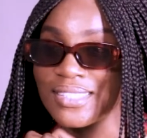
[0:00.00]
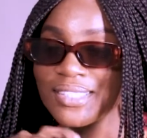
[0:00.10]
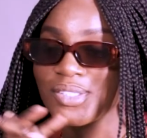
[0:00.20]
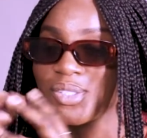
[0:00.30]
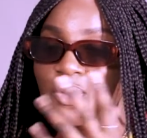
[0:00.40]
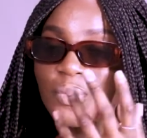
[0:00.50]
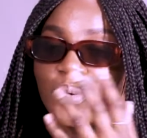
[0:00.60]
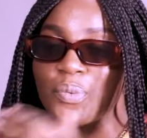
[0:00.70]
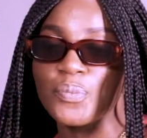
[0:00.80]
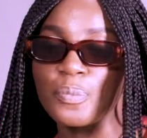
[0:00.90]
So
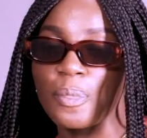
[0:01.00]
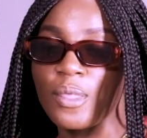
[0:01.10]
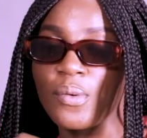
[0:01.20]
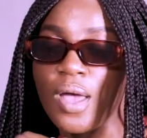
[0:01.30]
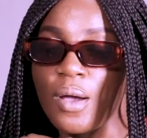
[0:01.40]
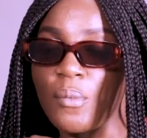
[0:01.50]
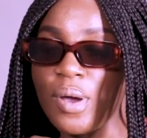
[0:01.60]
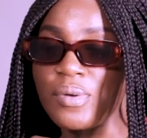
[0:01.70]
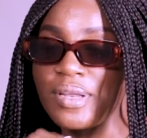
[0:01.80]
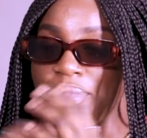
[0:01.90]
where
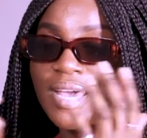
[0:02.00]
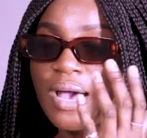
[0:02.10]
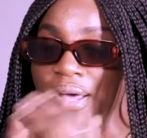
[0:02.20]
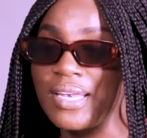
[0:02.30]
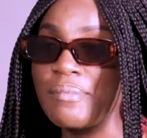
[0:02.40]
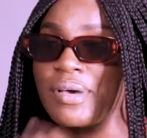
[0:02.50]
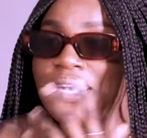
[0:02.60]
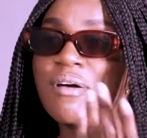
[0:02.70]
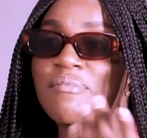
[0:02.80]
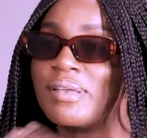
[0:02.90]
would they make our name? But now
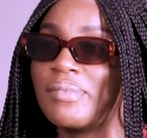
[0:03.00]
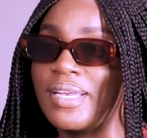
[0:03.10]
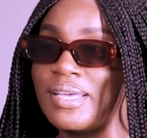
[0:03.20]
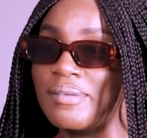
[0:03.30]
I've made my name.